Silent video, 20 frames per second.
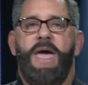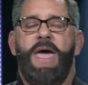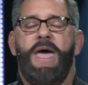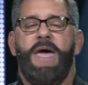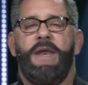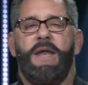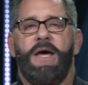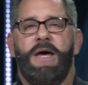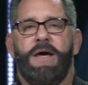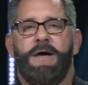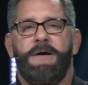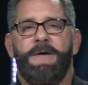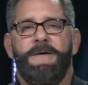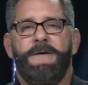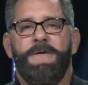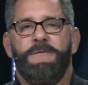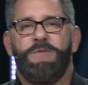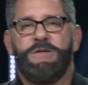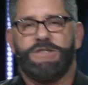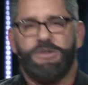And uh,
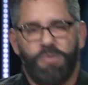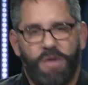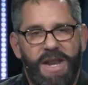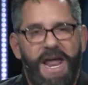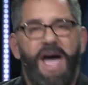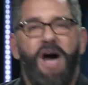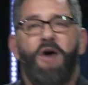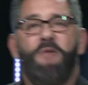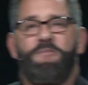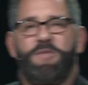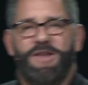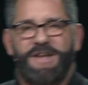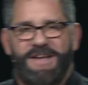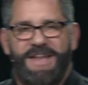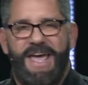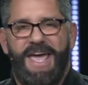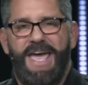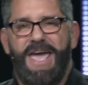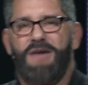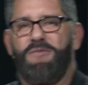we said, We're going to help you
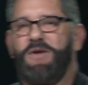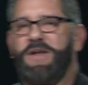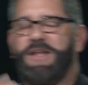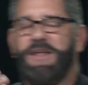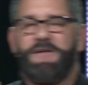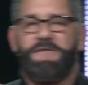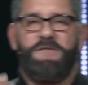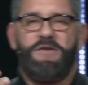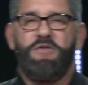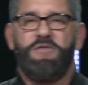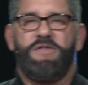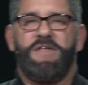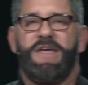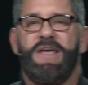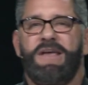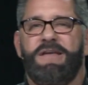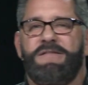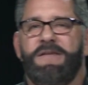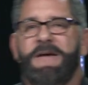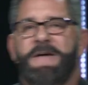today. And we did a few
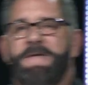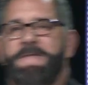things.